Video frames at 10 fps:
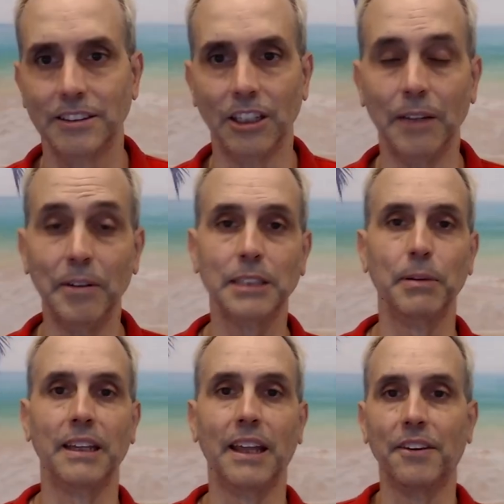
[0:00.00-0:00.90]
So let me
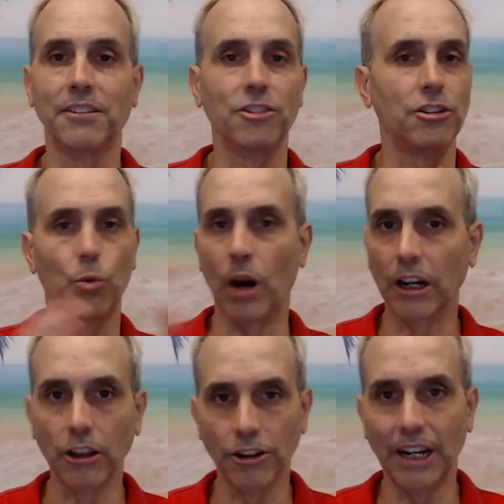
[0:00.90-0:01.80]
explain that. This is just a
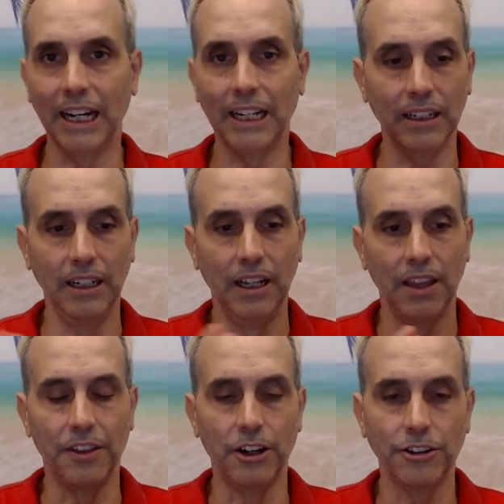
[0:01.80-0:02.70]
regular diet.
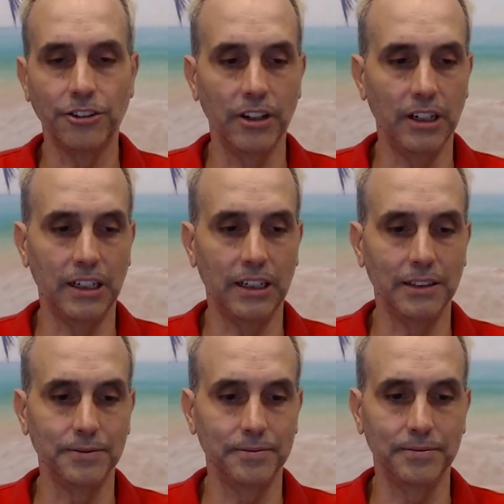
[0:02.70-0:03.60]
There's
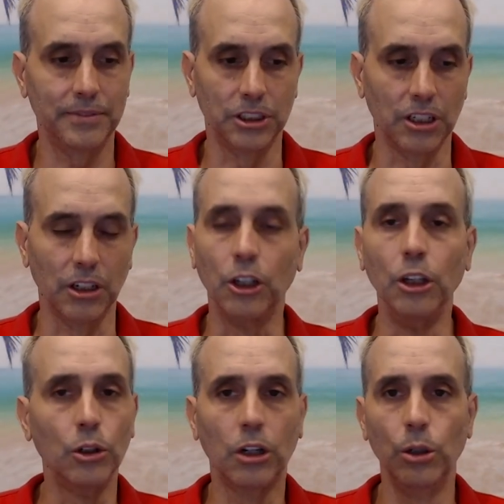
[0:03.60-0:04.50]
just a
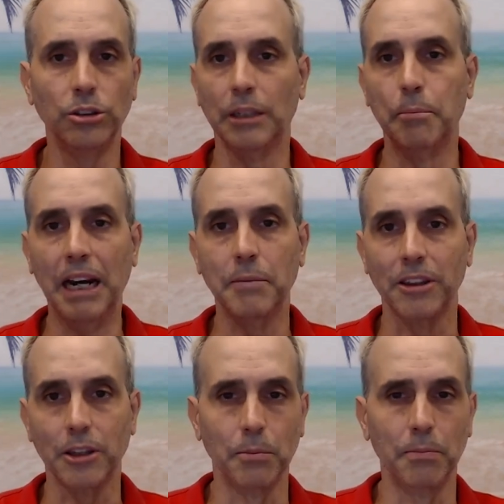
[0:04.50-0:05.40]
glucose impairment.
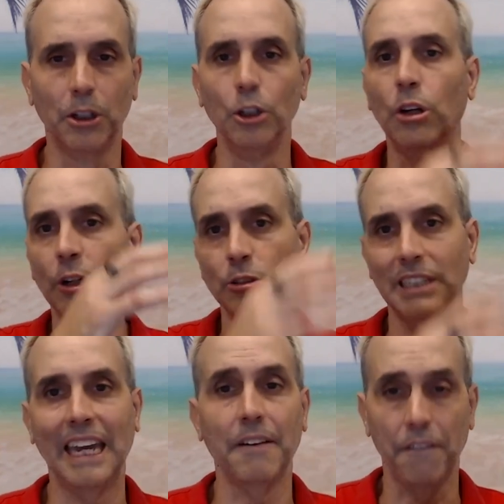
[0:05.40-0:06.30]
The glucose
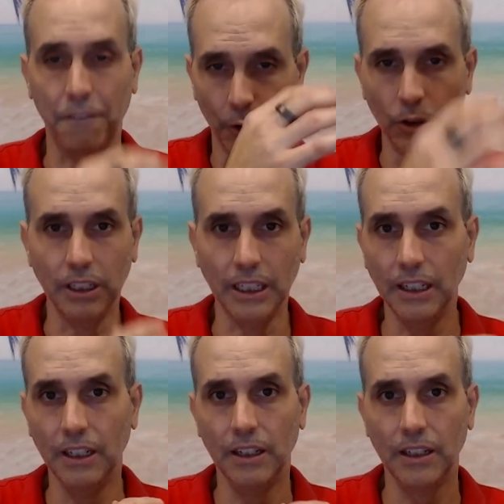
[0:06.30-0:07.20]
can't fully
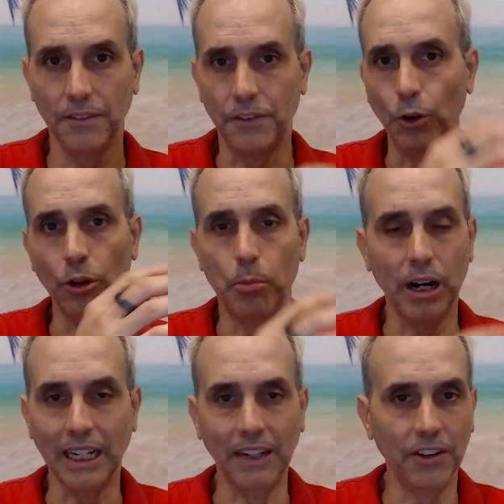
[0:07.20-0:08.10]
fuel the
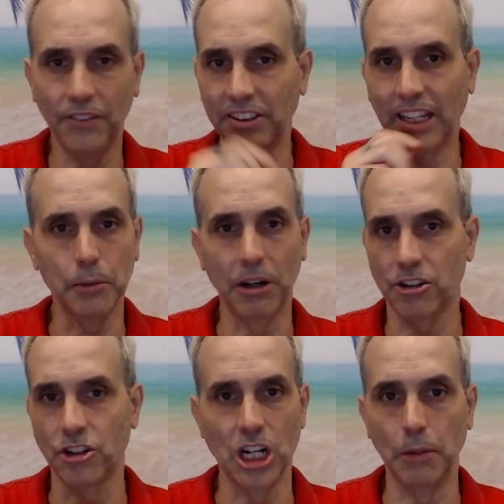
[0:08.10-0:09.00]
brain. Even if you take a bunch
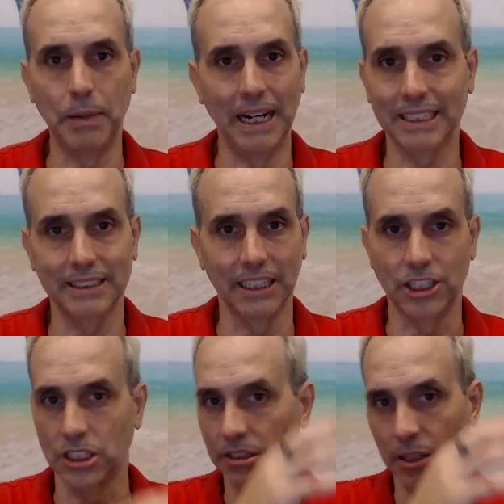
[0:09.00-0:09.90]
of gel packs, it
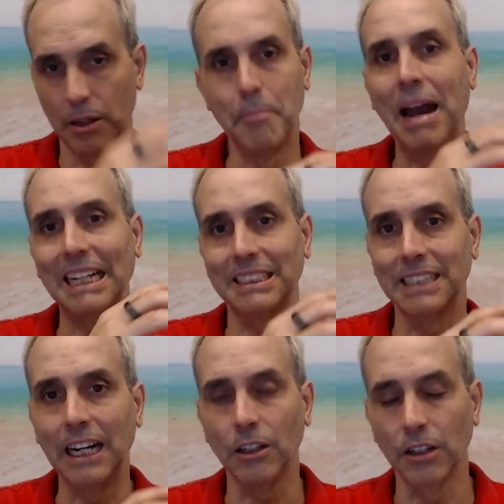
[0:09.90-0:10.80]
just maxes
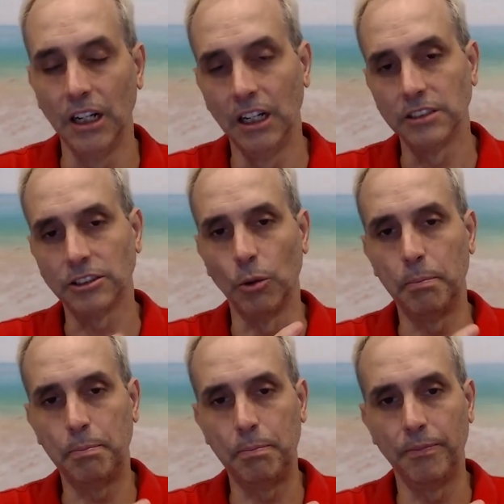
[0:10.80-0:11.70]
out. So
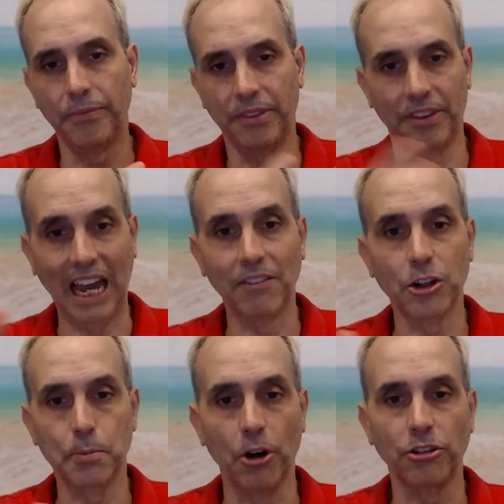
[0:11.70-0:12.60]
the
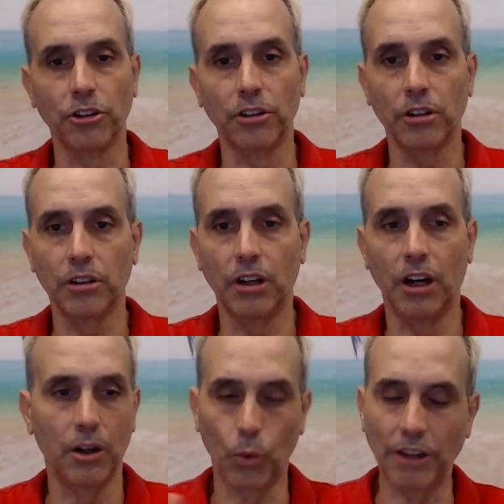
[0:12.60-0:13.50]
average person
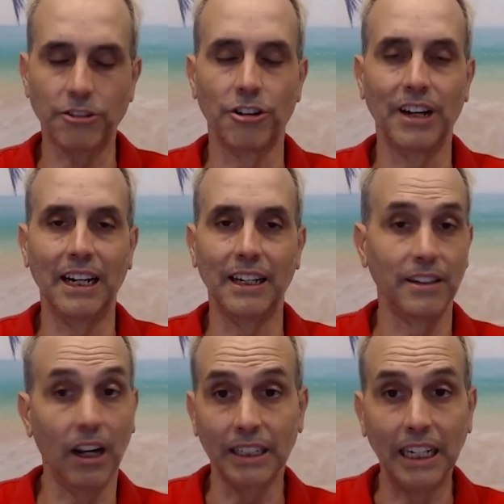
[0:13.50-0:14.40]
on a Western diet,
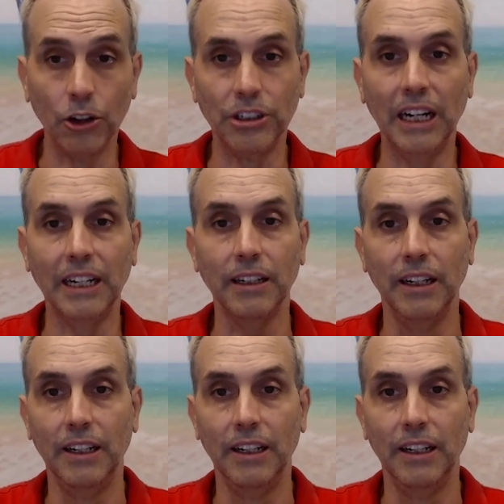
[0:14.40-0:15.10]
non-keto diet,